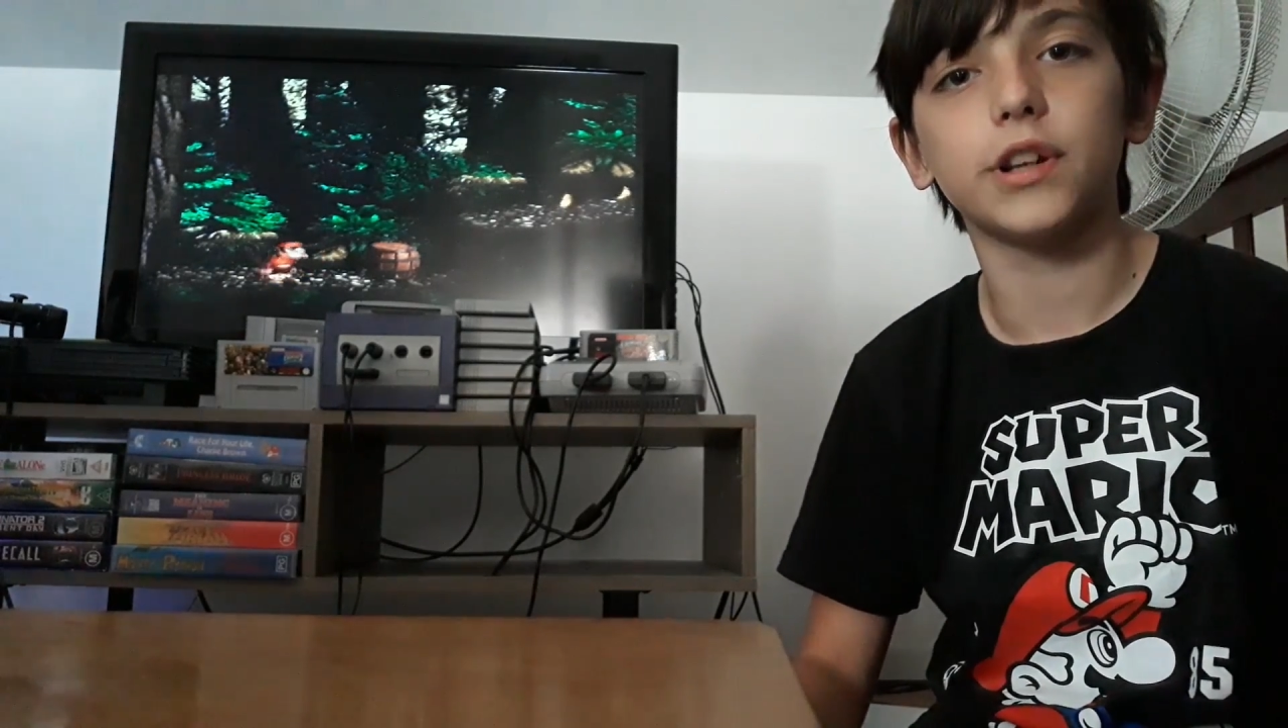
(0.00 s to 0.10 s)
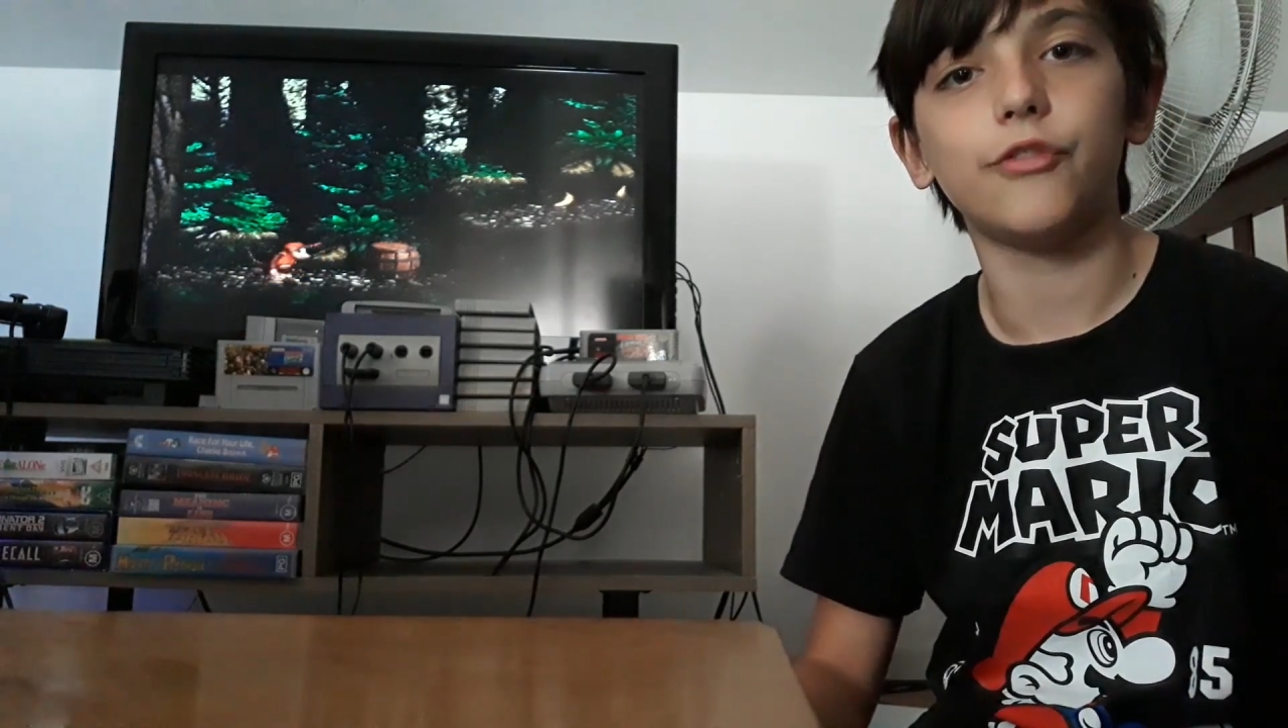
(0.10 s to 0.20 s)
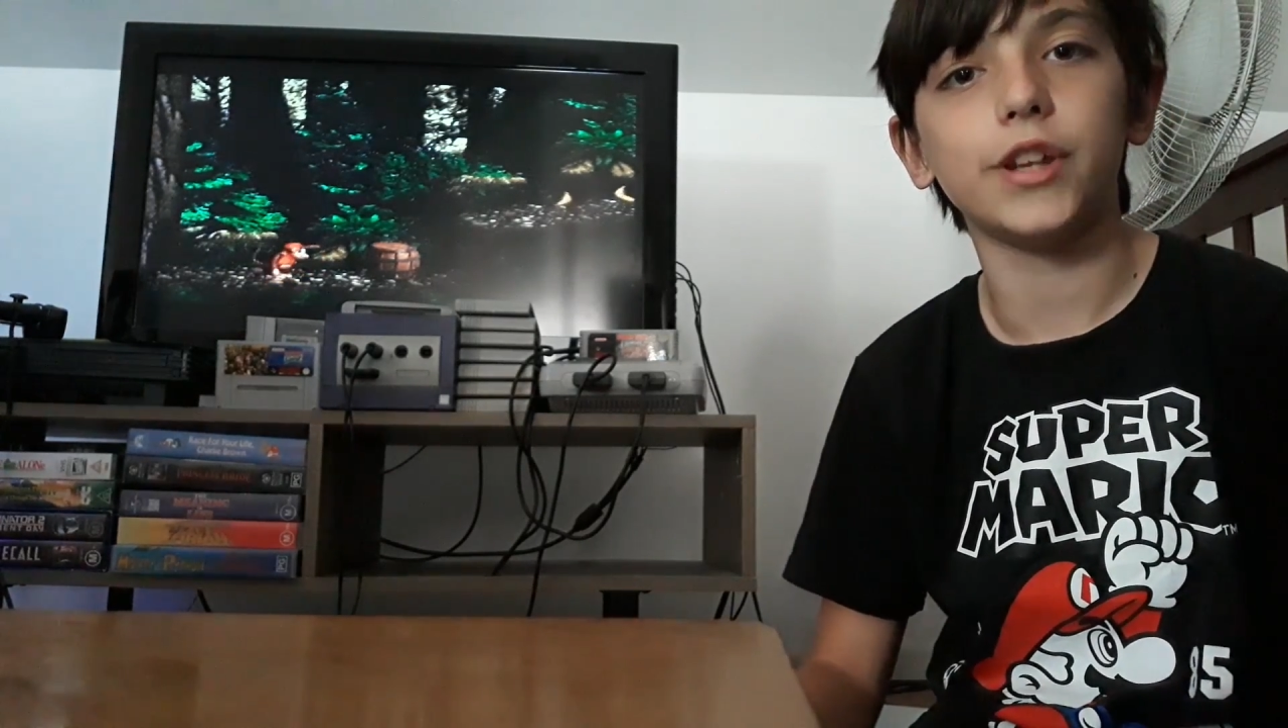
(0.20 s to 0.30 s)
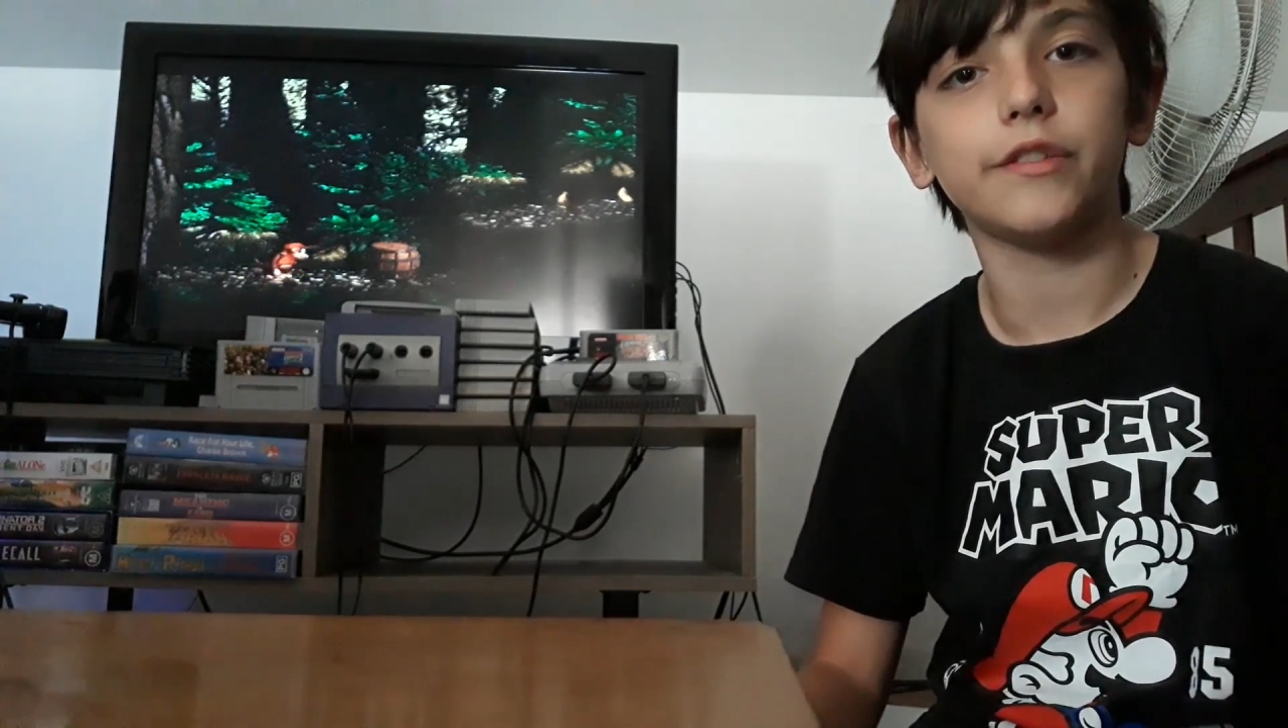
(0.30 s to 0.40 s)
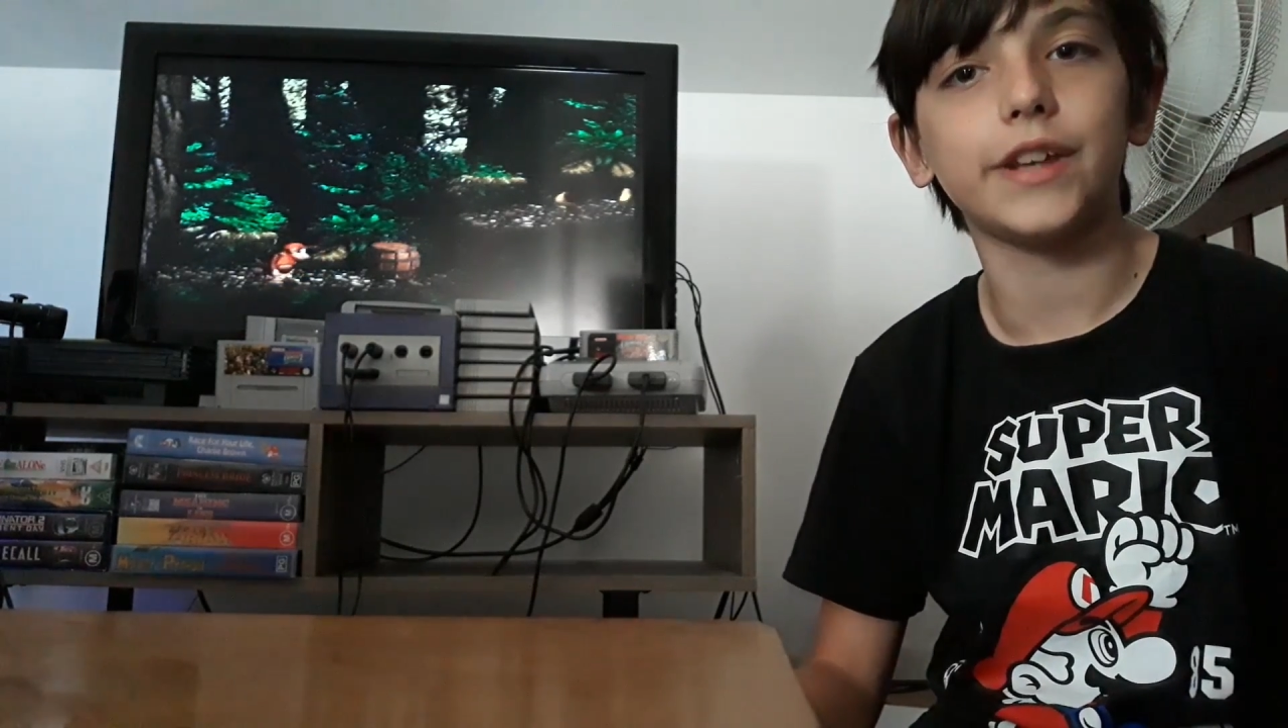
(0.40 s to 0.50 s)
of
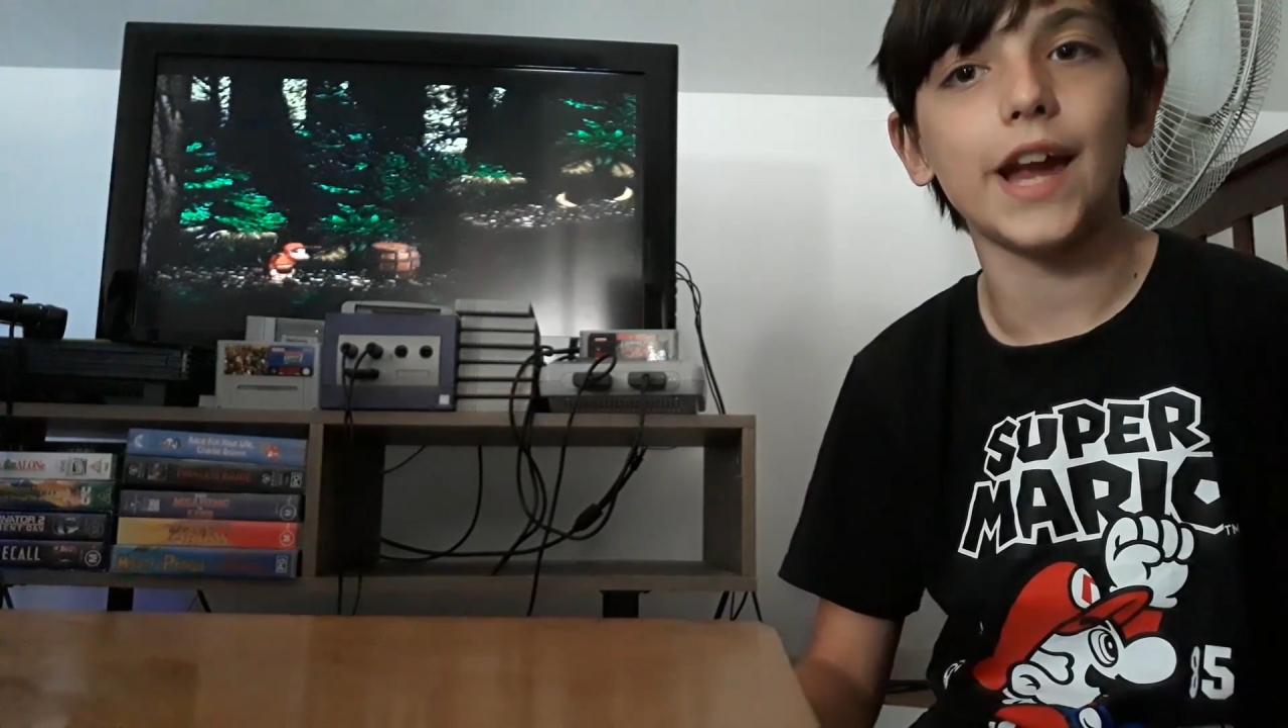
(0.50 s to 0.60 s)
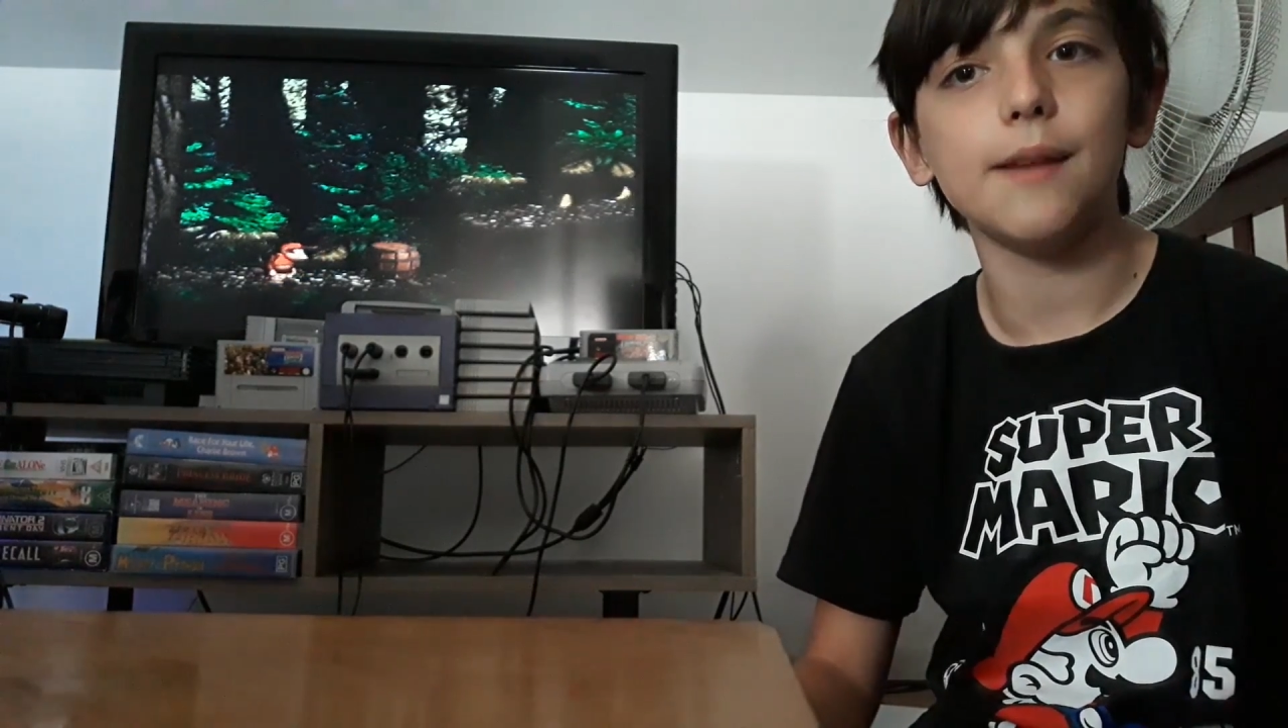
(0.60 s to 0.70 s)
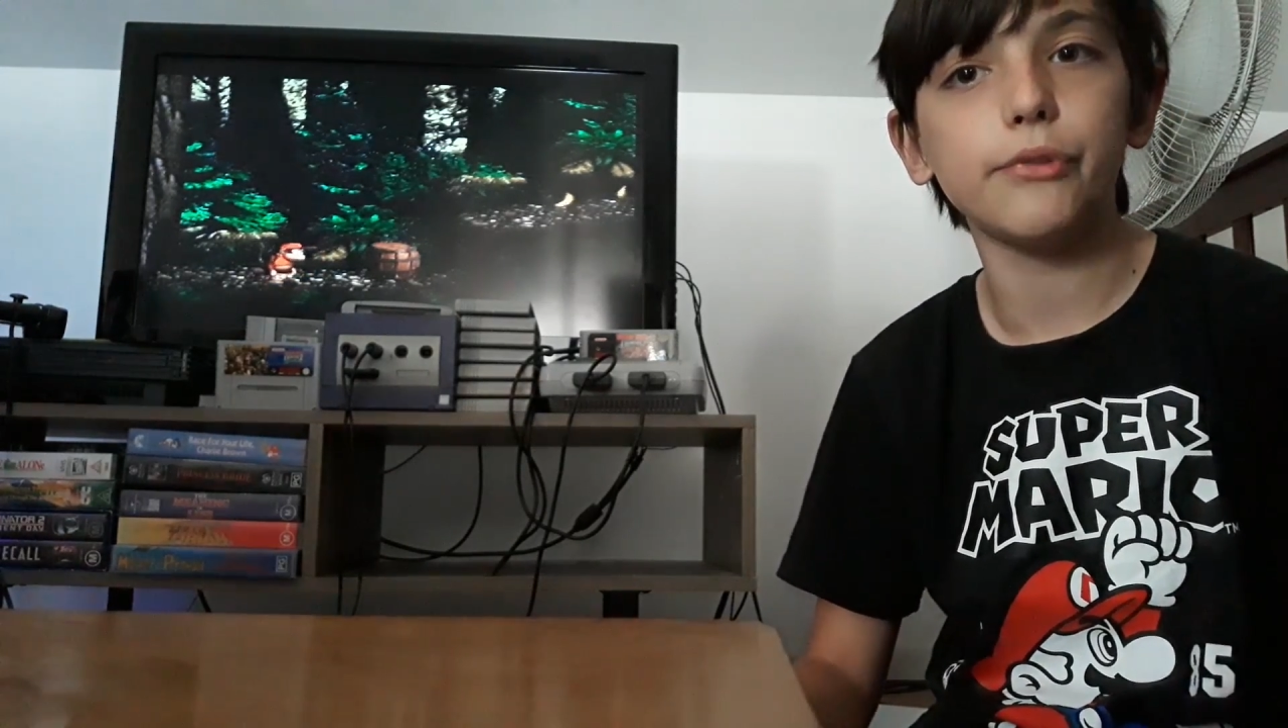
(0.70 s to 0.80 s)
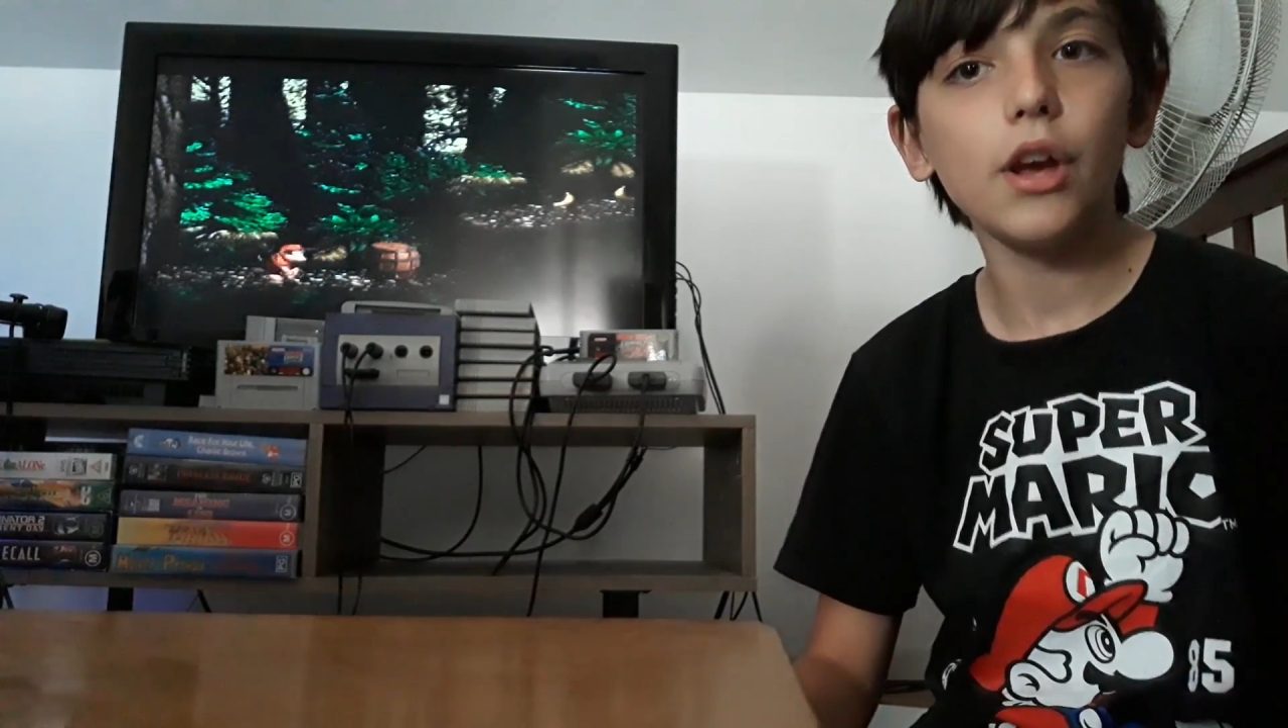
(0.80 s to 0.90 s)
these games,